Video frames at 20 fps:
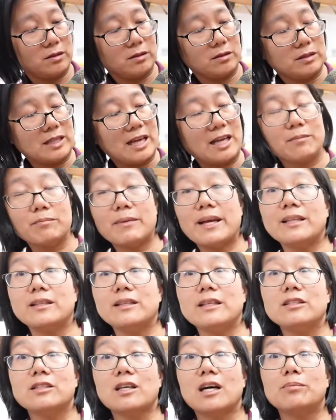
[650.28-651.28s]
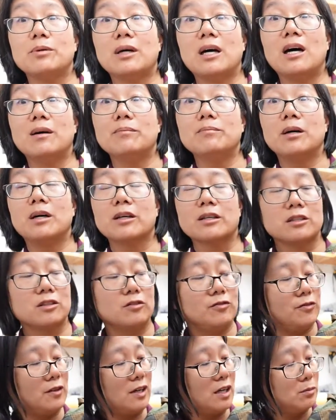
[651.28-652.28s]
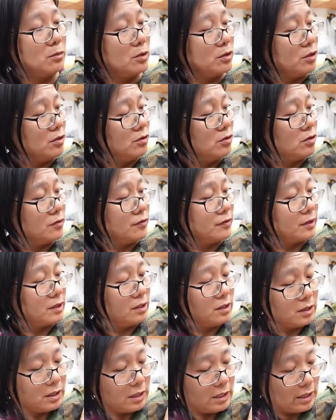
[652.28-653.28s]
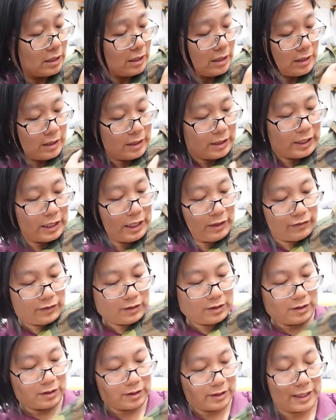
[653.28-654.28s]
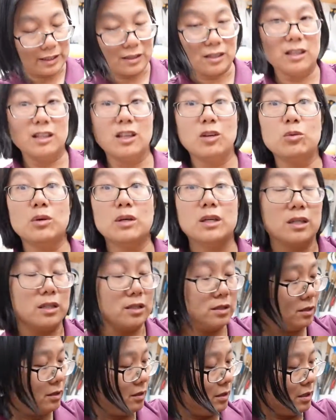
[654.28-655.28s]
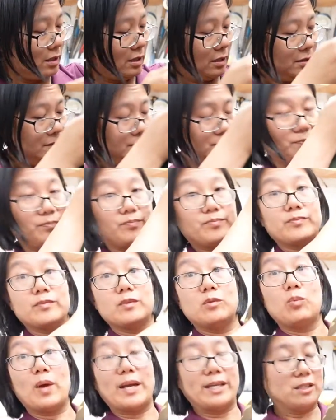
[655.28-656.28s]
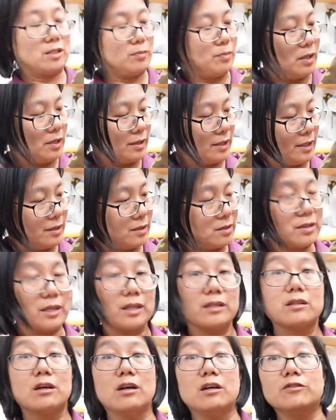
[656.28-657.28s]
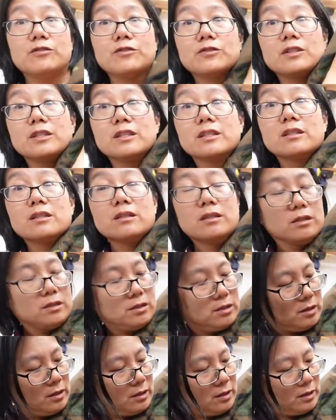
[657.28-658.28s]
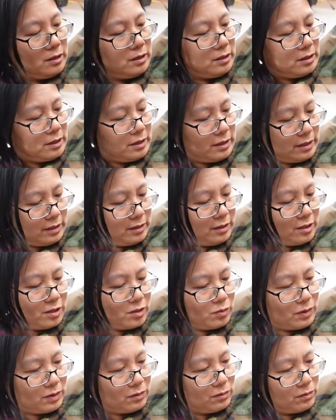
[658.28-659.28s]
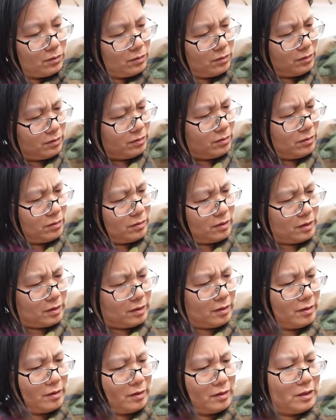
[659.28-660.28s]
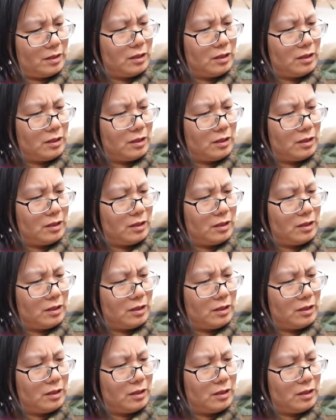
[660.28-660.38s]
that made these upper arm pockets far more useful even than the lower waist pockets. And often, in this one, the